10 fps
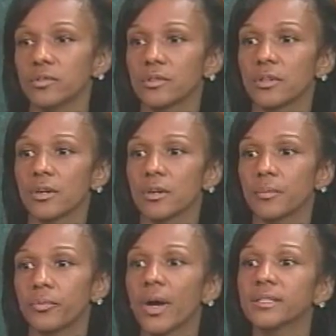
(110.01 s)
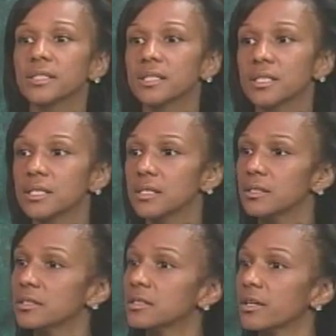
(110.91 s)
the pregnancy
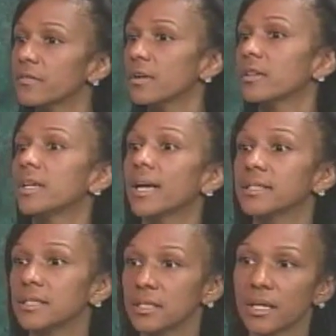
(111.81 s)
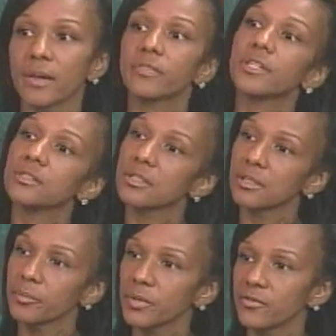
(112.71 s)
is giving her the idea that things are going
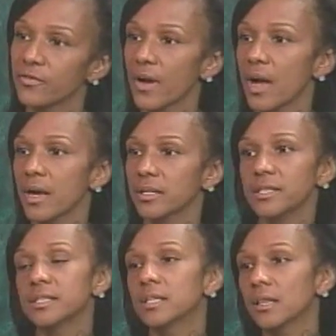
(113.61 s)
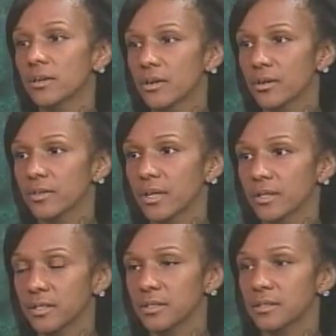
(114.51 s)
to be fine. He's telling her that
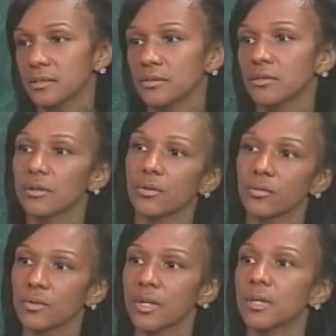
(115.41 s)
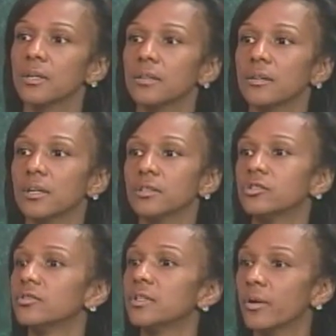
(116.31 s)
he's, you know, going
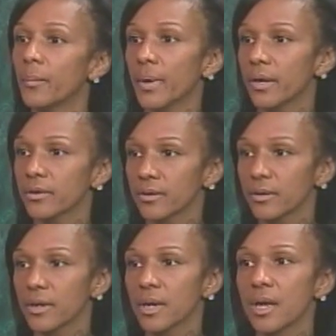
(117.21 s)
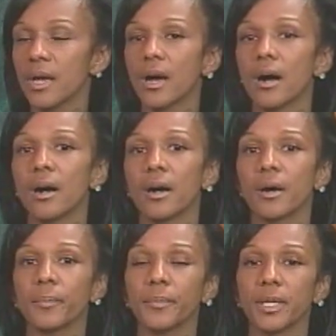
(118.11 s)
to treat her better.
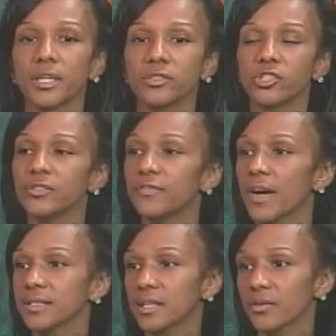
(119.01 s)
And she finds out